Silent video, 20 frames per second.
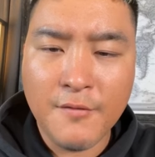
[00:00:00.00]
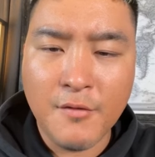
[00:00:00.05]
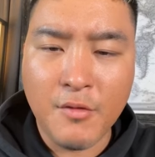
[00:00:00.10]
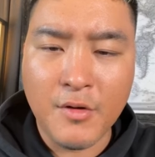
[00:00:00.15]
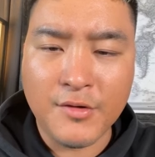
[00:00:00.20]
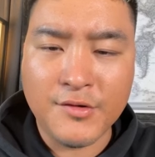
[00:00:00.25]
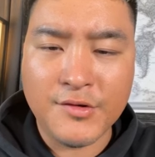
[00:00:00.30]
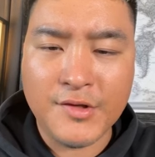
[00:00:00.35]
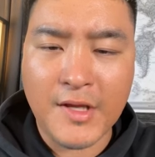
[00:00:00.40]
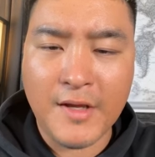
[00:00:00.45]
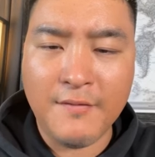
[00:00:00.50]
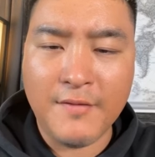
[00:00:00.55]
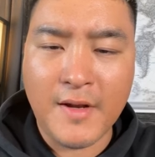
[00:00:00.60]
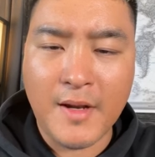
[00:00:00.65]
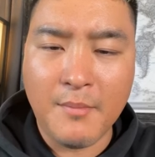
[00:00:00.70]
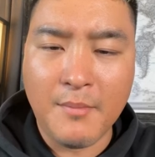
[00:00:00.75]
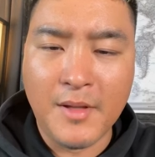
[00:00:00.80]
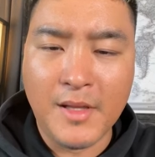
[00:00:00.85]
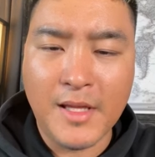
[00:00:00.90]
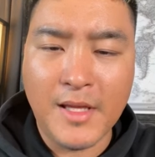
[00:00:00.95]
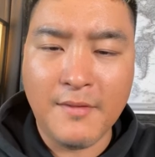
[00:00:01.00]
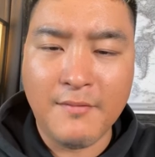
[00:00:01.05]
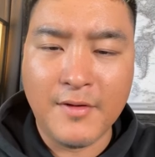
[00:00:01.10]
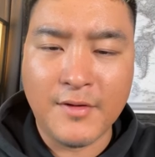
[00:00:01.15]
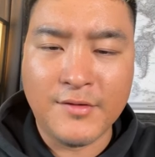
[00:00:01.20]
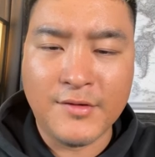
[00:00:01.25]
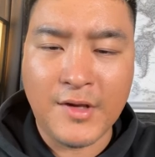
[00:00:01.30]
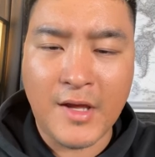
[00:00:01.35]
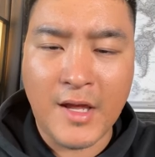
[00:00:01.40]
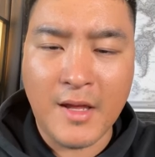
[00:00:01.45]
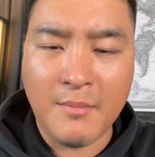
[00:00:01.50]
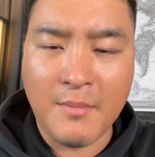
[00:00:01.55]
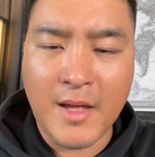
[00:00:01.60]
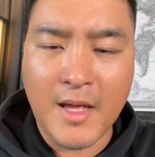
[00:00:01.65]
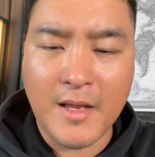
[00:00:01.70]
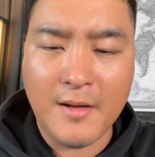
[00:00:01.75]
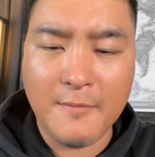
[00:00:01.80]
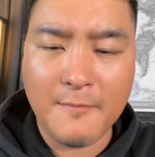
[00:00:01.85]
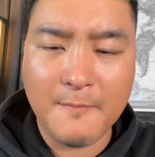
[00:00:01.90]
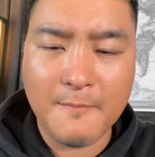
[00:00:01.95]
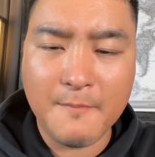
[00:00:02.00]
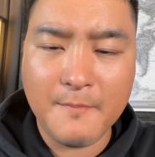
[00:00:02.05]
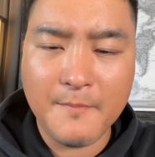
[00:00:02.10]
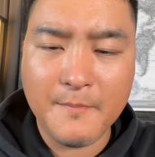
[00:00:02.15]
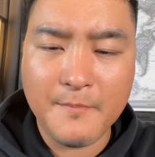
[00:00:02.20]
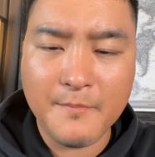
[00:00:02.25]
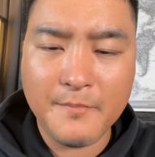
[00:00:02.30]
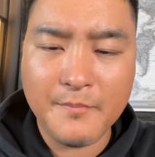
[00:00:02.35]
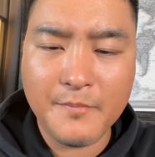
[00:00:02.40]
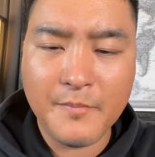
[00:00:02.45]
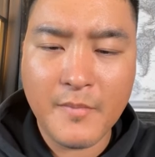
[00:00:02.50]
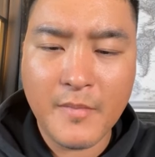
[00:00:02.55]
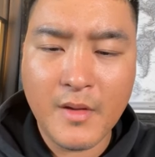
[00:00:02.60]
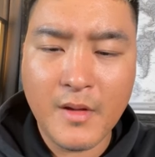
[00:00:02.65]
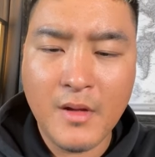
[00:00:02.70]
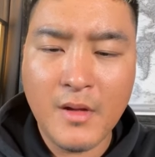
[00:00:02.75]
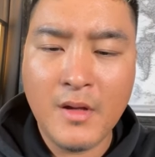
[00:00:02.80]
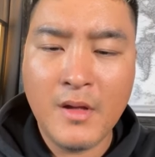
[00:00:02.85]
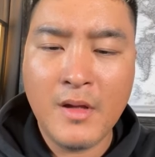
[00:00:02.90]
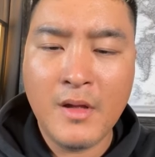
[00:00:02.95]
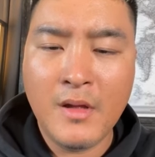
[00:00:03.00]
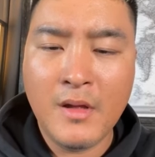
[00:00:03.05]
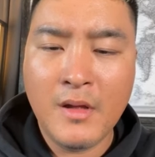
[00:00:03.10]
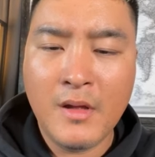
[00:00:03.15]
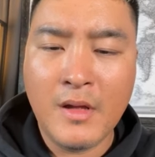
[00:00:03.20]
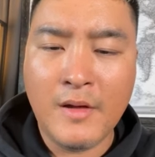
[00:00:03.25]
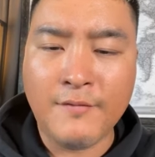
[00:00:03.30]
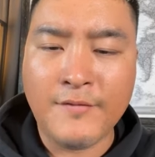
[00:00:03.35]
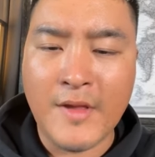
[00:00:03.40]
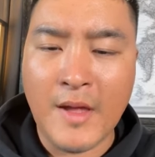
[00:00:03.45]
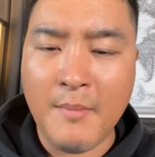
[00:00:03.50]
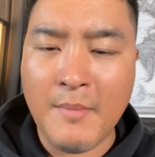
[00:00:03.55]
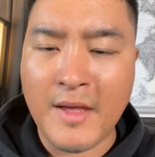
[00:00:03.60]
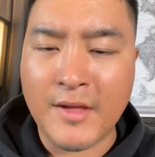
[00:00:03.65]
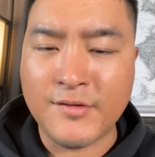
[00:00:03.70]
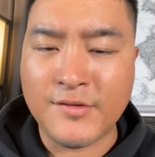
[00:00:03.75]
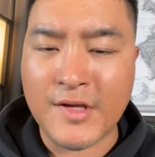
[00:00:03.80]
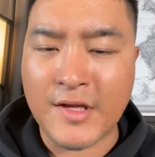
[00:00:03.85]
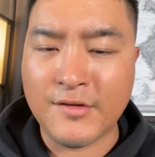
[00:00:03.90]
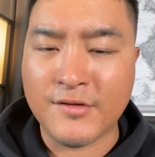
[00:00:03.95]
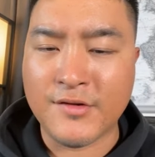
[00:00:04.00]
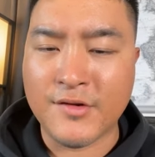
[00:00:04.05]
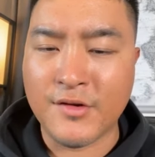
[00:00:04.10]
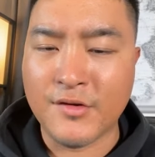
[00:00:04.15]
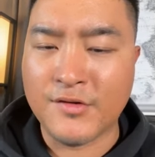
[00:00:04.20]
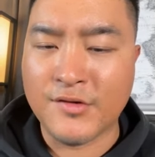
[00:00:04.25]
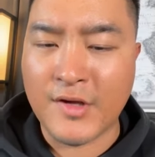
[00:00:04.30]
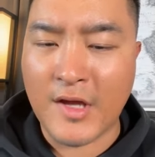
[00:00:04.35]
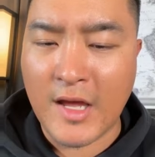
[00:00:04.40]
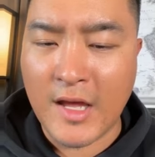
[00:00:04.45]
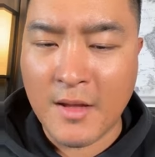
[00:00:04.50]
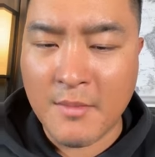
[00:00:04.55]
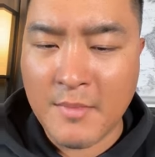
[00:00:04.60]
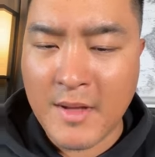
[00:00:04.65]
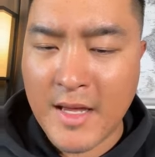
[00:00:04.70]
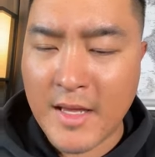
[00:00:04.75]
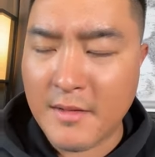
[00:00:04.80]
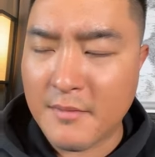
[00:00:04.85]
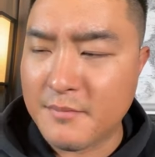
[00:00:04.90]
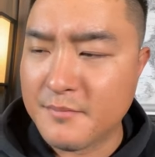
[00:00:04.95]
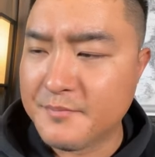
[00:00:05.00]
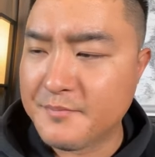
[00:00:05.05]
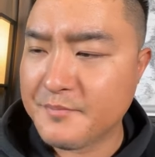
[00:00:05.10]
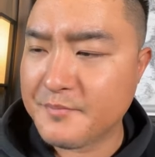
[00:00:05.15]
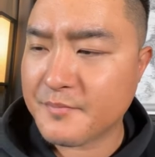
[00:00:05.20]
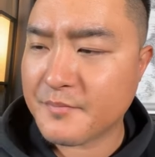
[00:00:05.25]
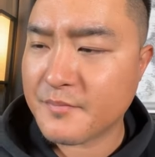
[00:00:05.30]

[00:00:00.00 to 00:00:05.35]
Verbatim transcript: If you receive it and believe it, say amen. If that makes sense to you, say amen.